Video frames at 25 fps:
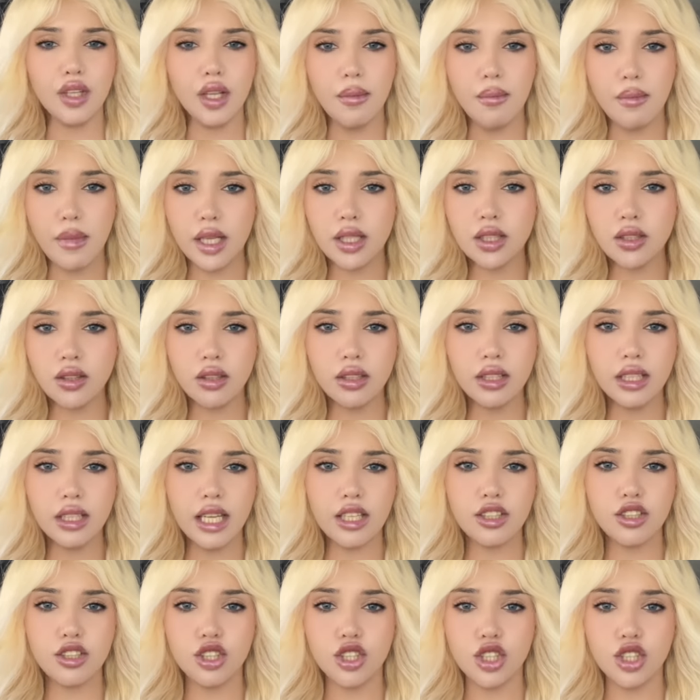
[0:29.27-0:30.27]
Masculine
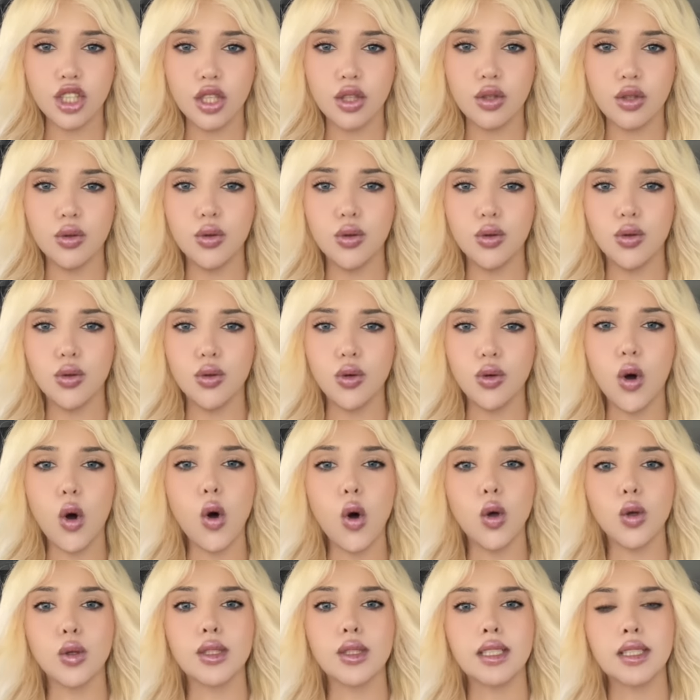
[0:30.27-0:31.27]
energy who
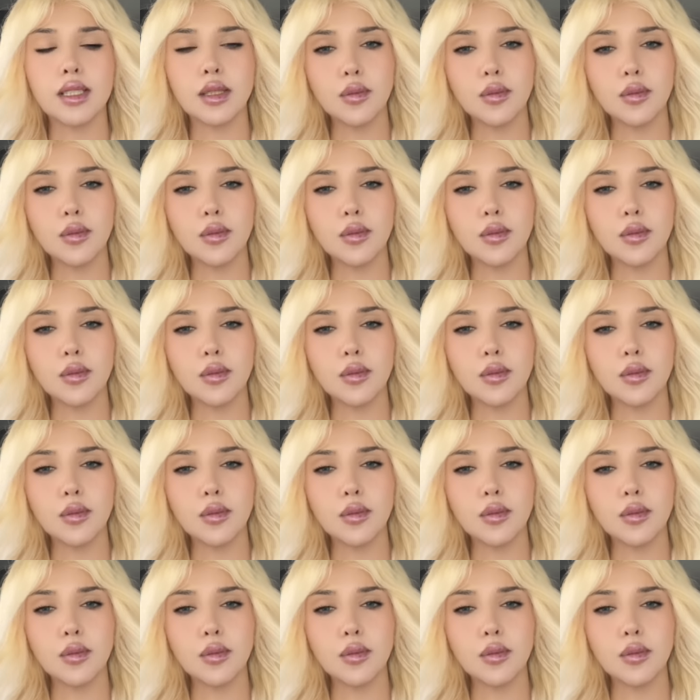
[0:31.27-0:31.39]
holds a